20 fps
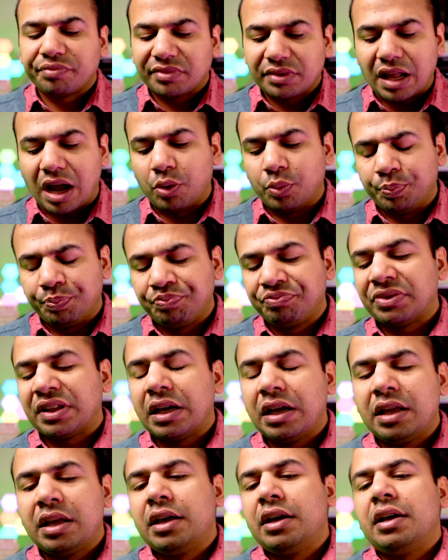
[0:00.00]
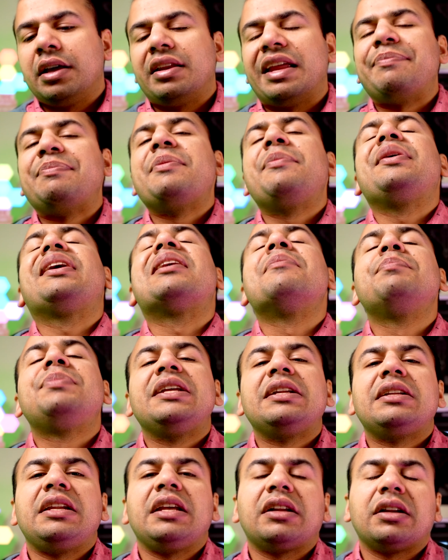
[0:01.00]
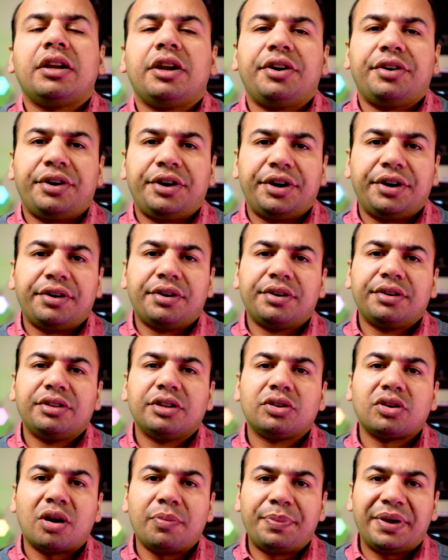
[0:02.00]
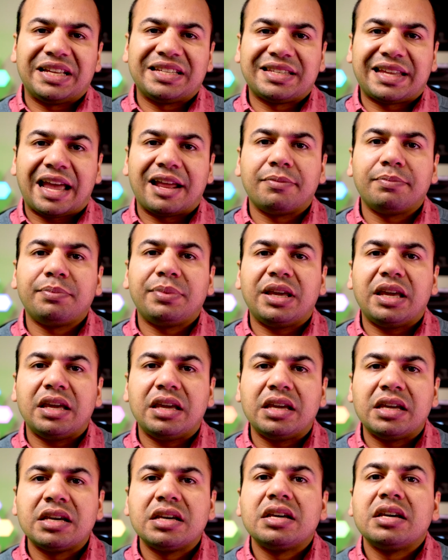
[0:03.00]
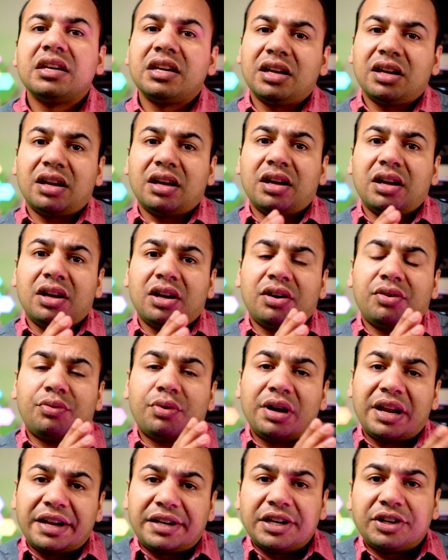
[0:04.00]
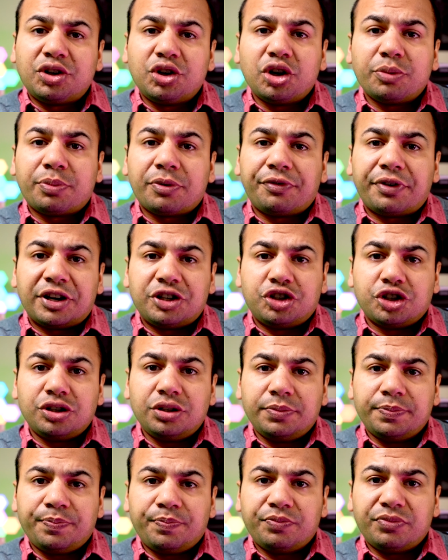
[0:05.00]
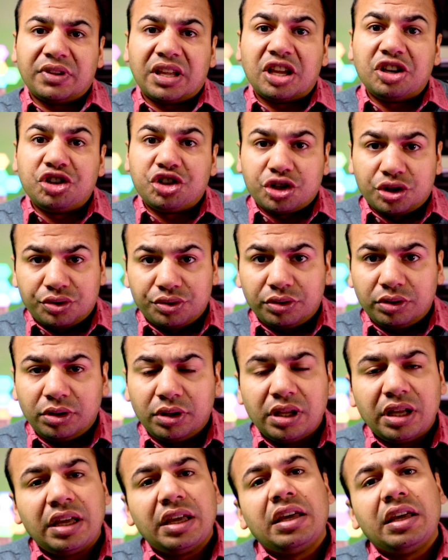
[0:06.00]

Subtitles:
Now, let me be completely clear here. The topics can be related to your profession in general.